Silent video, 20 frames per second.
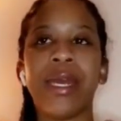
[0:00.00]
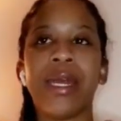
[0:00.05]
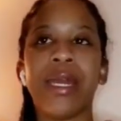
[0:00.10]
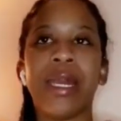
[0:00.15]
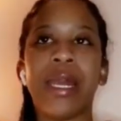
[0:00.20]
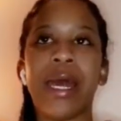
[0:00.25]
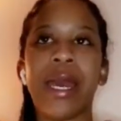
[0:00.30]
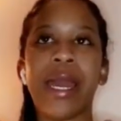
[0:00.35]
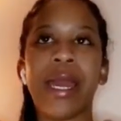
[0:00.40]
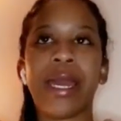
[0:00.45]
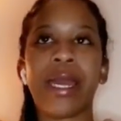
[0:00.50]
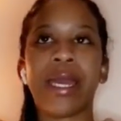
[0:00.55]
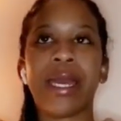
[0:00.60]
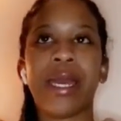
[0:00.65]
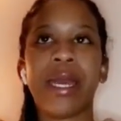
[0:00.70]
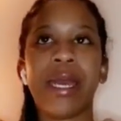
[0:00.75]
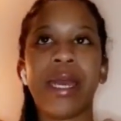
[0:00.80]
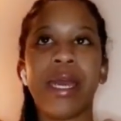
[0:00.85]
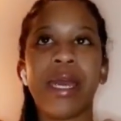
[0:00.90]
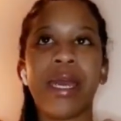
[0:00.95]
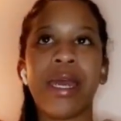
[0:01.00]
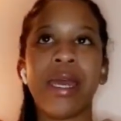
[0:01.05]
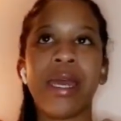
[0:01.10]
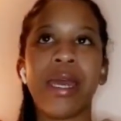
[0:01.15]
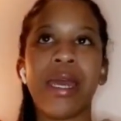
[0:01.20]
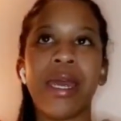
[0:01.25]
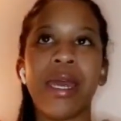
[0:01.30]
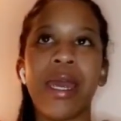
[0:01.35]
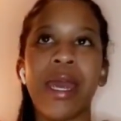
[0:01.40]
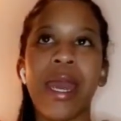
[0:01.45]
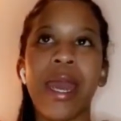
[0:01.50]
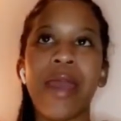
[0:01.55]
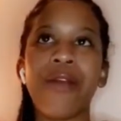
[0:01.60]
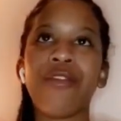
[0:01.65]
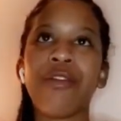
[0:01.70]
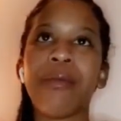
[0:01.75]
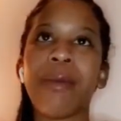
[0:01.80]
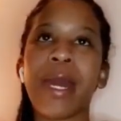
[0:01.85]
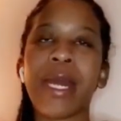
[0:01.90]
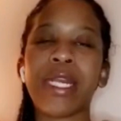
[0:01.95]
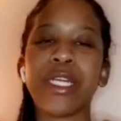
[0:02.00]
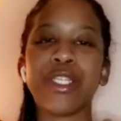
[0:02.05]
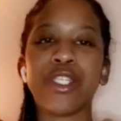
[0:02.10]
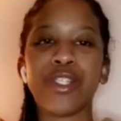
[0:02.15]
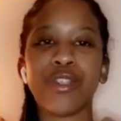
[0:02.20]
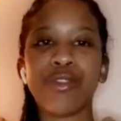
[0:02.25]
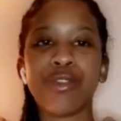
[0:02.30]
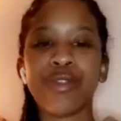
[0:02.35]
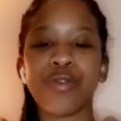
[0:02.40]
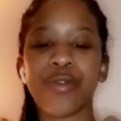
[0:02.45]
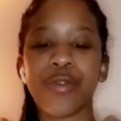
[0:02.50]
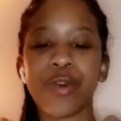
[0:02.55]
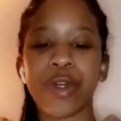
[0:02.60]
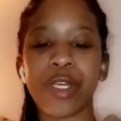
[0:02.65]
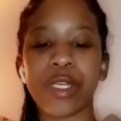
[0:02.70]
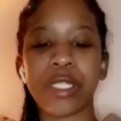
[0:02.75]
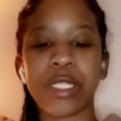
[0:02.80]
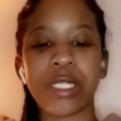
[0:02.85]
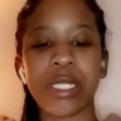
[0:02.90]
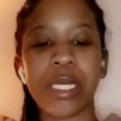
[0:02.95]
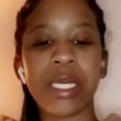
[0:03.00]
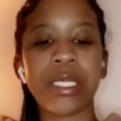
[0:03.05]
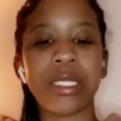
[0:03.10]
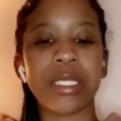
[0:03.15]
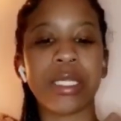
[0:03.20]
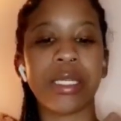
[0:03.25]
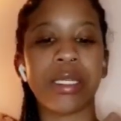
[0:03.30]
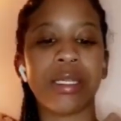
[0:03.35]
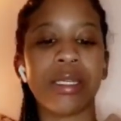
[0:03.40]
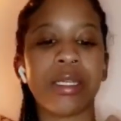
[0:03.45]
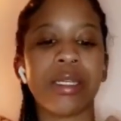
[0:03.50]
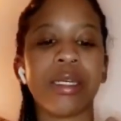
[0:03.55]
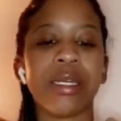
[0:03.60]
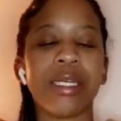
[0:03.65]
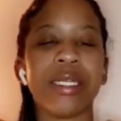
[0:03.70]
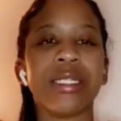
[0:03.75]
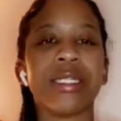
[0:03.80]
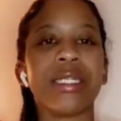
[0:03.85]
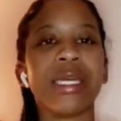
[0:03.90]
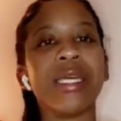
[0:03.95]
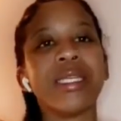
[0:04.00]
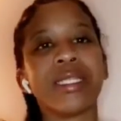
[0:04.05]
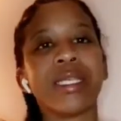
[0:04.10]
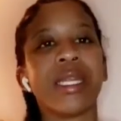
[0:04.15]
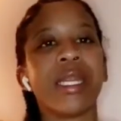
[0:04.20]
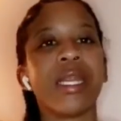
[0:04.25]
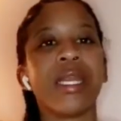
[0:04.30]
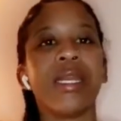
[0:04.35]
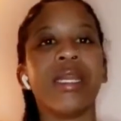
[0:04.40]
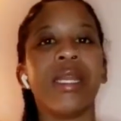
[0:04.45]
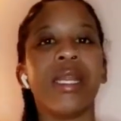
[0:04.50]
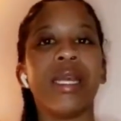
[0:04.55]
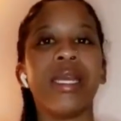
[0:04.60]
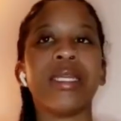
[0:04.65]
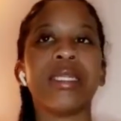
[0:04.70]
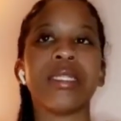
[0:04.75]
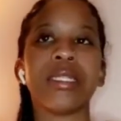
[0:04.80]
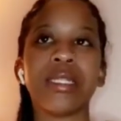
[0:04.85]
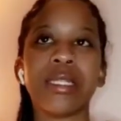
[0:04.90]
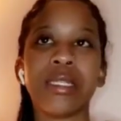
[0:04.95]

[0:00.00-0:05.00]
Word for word: Like, everybody's used for a season, a season and a lesson.